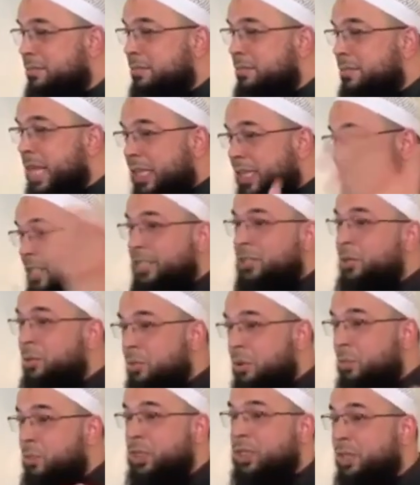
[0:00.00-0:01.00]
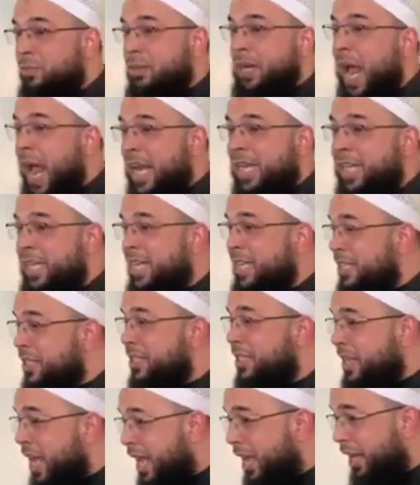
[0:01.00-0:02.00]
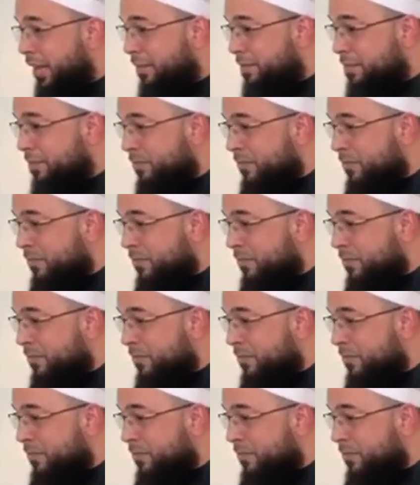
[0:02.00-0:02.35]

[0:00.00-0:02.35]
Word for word: nothing to do with what the reality is today.